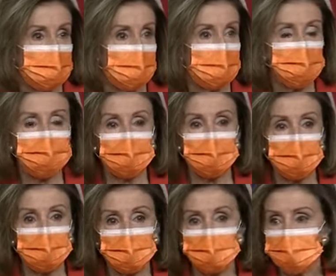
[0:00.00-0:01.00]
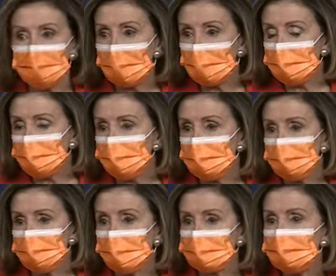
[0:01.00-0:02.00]
Our chairman of the task force,
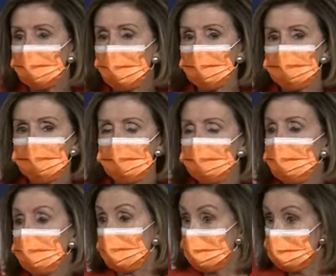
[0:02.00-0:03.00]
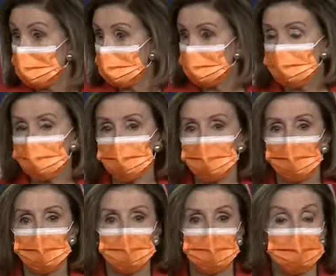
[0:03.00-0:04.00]
Mike Thompson, is a hunter,
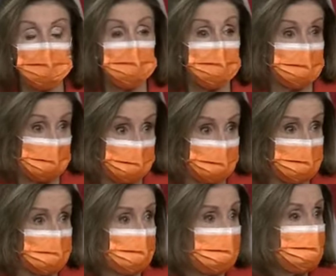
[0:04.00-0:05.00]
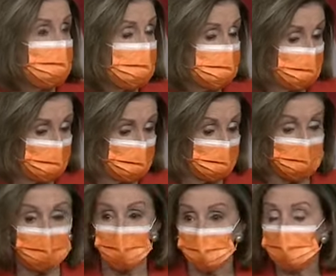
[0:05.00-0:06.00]
is a veteran, and is a
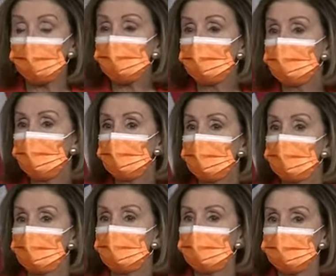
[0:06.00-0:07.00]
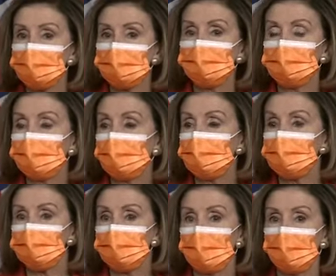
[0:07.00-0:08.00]
gun owner. And he
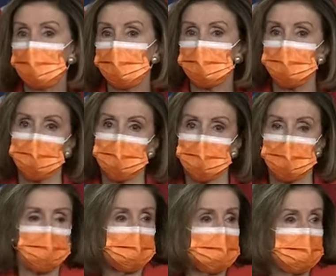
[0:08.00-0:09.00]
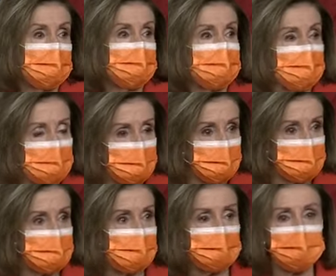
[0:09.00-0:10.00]
has had, again,
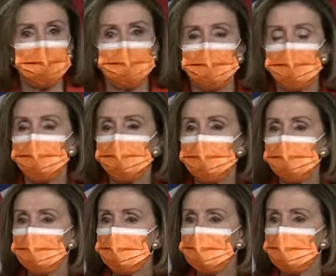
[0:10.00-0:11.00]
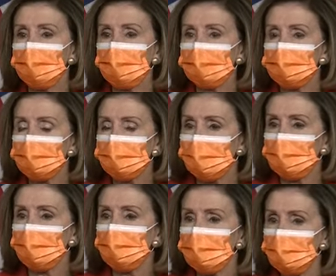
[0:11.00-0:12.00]
protective of the First Amendment rights of
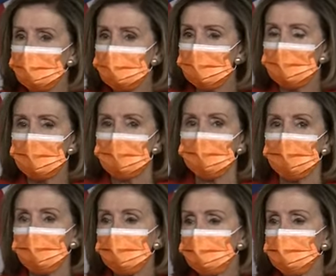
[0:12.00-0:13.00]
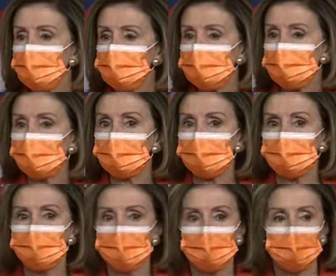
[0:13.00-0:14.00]
gun owners, but also protective
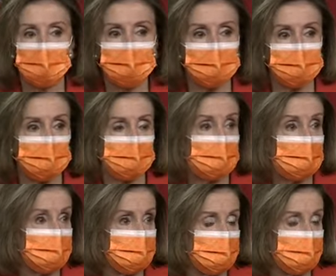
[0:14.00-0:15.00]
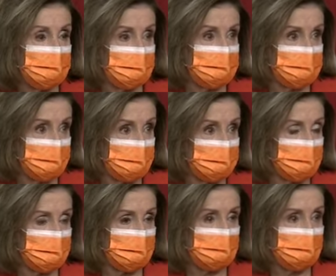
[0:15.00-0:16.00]
of the survival of our children.